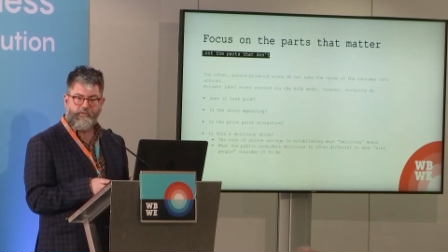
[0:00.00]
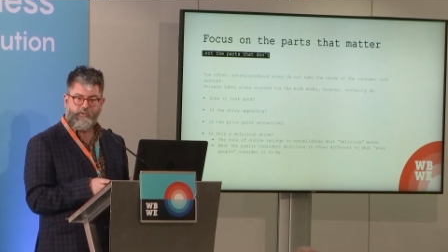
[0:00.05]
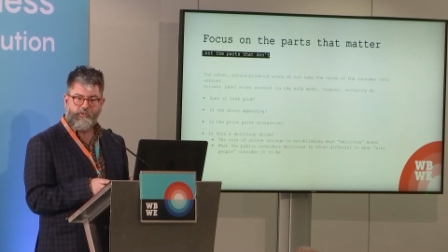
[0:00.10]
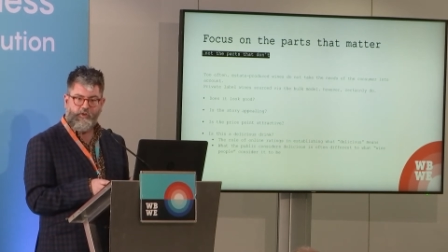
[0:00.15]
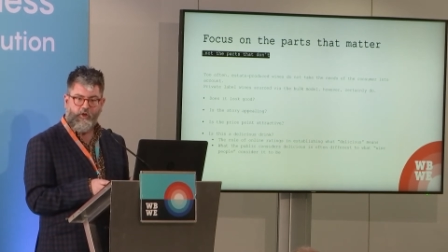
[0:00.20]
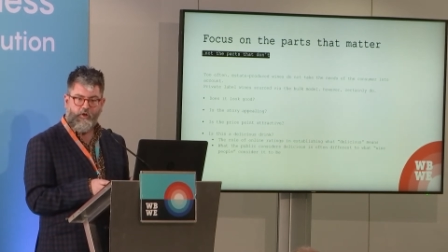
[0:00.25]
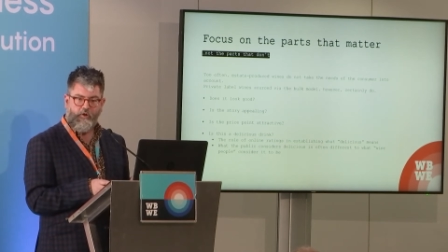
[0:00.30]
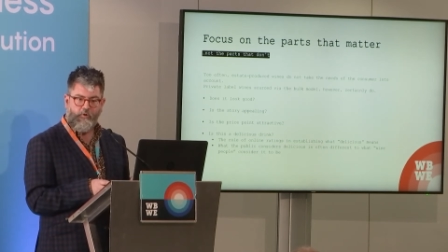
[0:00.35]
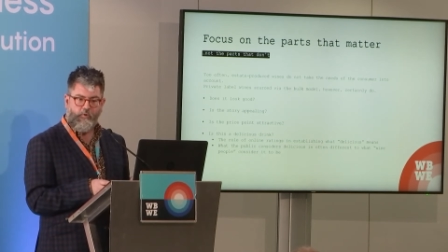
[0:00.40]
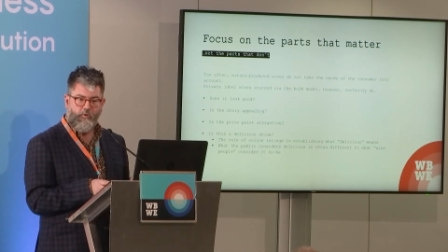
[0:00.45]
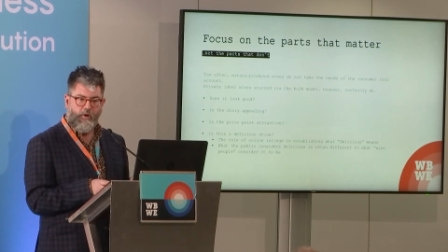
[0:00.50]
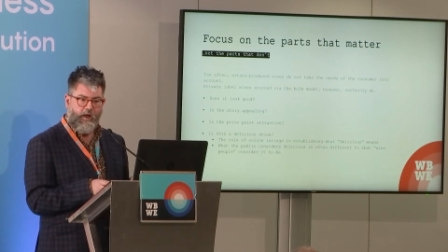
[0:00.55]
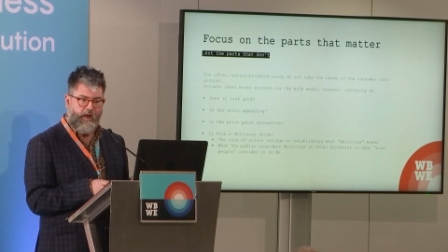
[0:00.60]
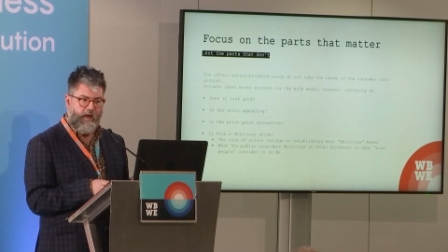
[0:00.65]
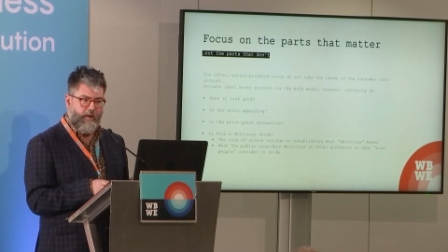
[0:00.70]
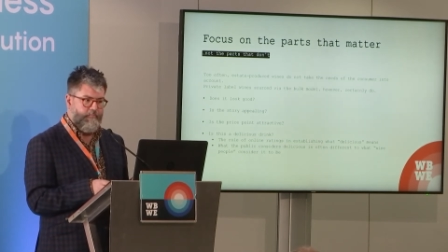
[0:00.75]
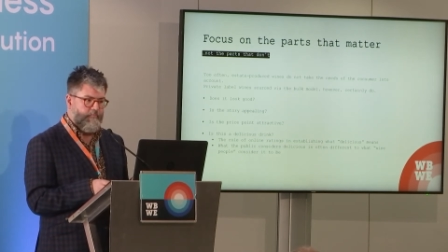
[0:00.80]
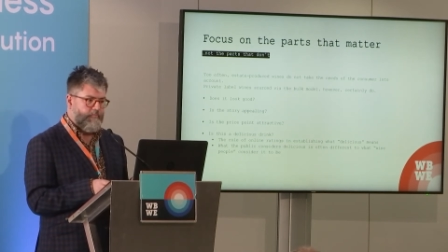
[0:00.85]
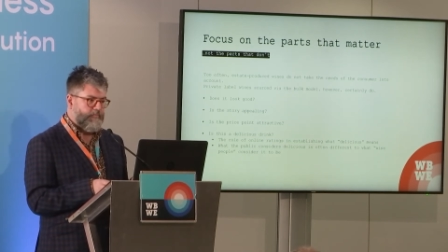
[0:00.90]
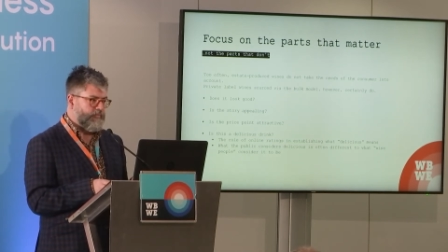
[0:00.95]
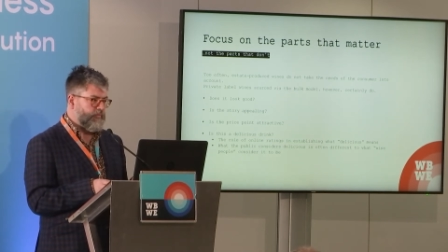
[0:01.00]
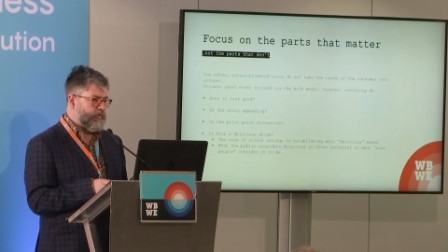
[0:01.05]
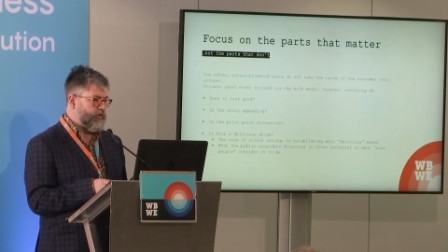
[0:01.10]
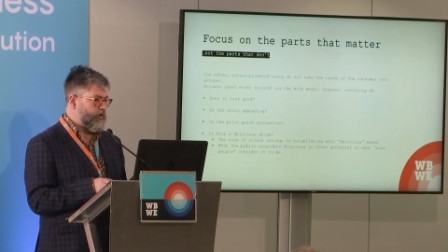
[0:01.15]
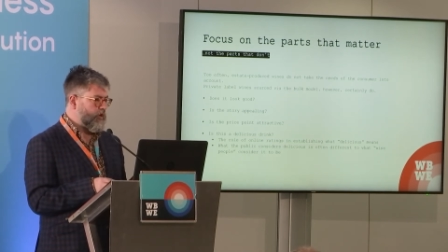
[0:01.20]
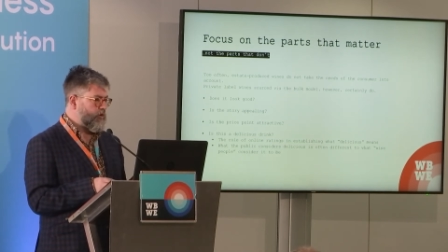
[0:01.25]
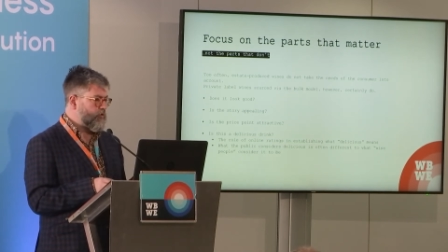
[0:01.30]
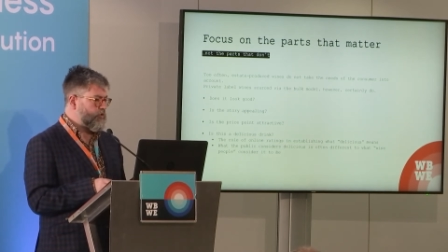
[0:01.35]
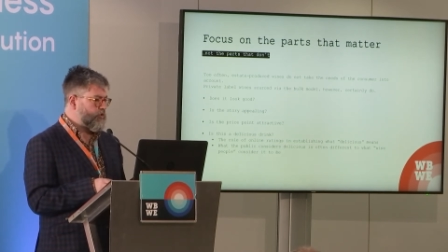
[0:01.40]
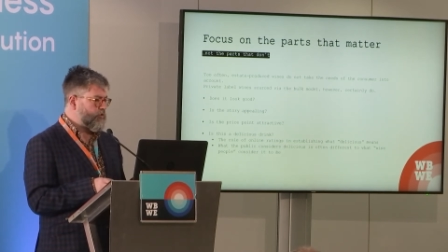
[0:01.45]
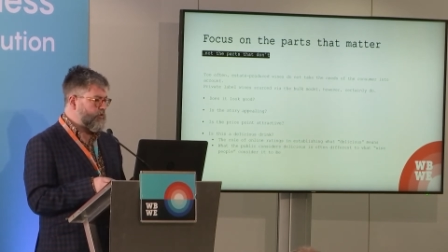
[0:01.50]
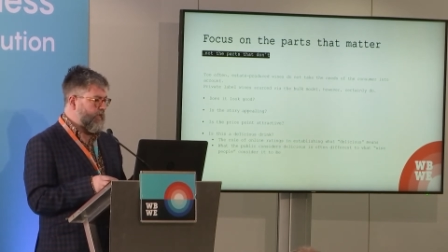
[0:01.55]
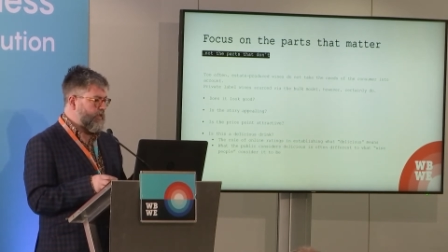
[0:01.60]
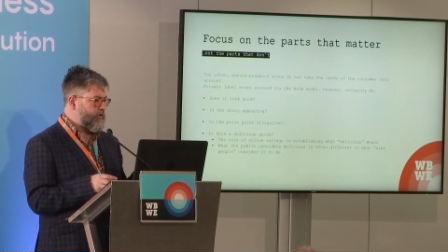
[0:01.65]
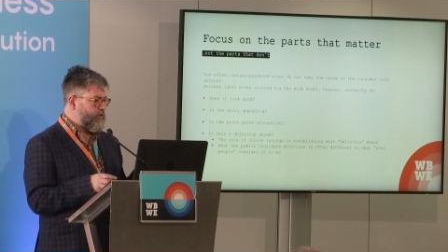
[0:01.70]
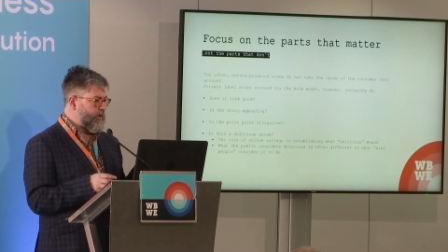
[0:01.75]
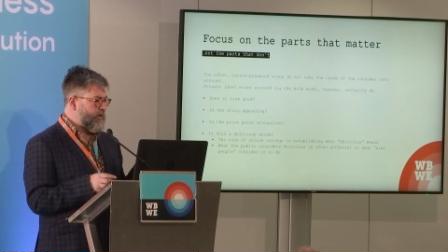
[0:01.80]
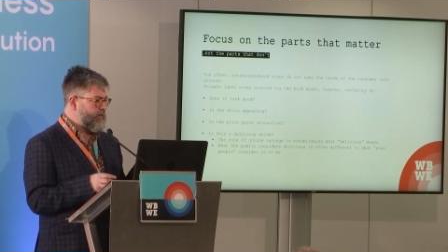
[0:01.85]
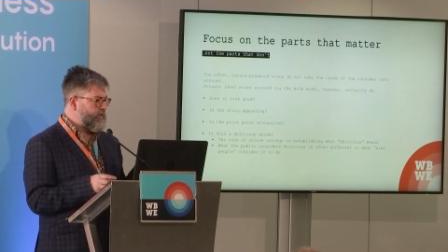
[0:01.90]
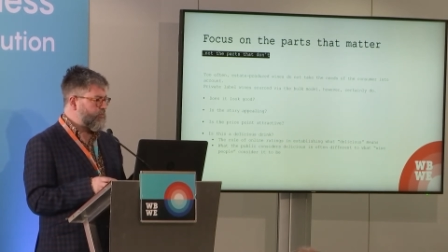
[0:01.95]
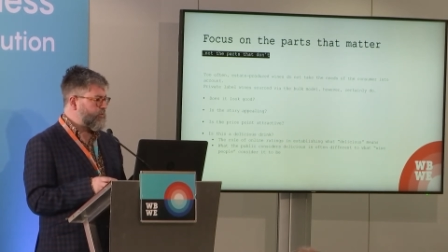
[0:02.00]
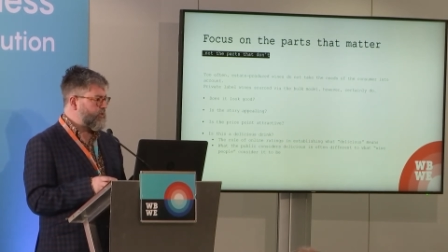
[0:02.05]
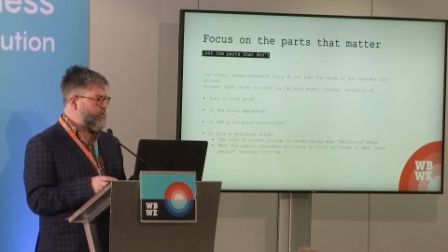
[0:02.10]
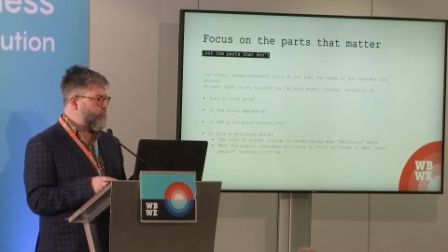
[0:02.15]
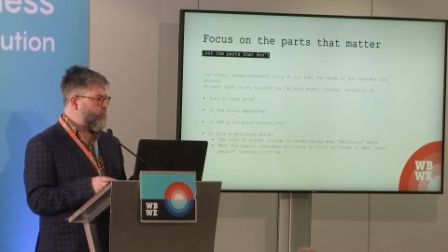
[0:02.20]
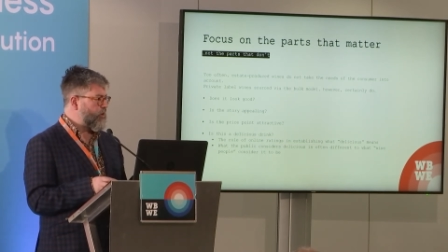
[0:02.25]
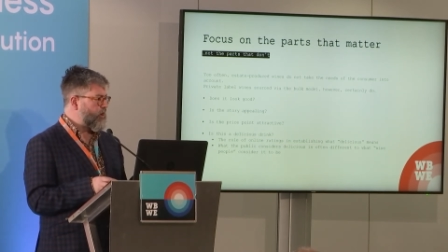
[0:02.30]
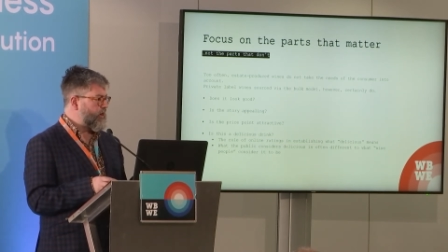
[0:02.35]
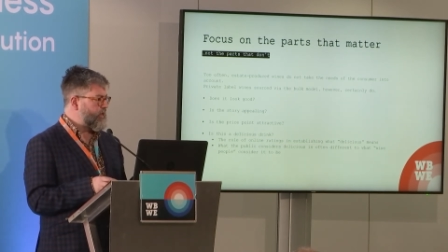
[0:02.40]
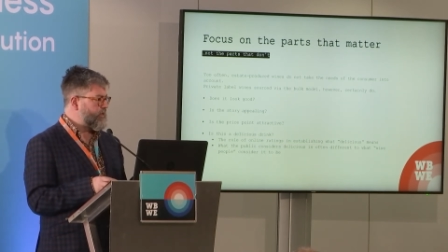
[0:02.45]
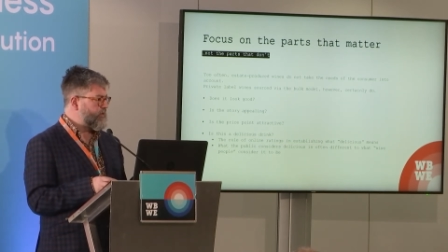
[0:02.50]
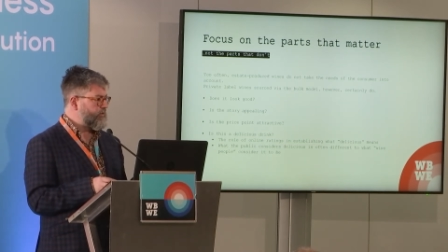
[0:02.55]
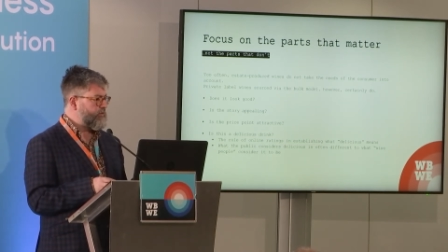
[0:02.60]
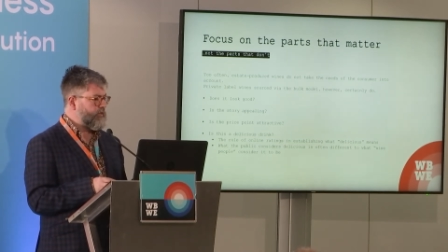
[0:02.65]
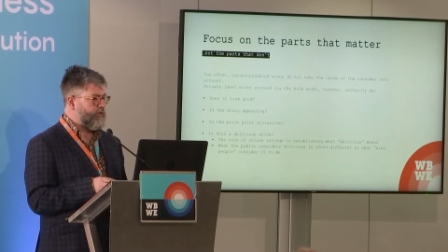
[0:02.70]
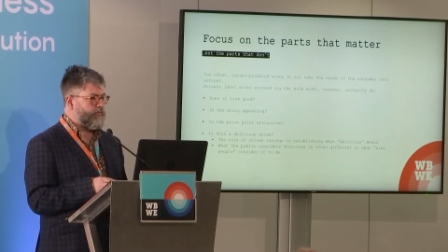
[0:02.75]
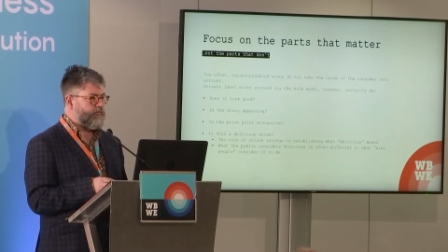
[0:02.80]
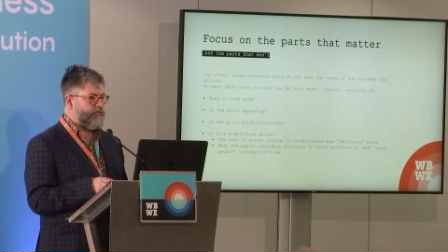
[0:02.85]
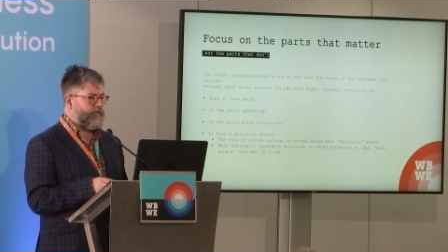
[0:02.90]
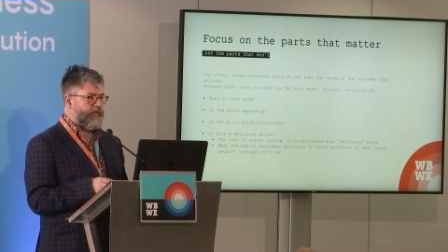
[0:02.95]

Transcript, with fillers: So um, you know you get you end up with a wine that,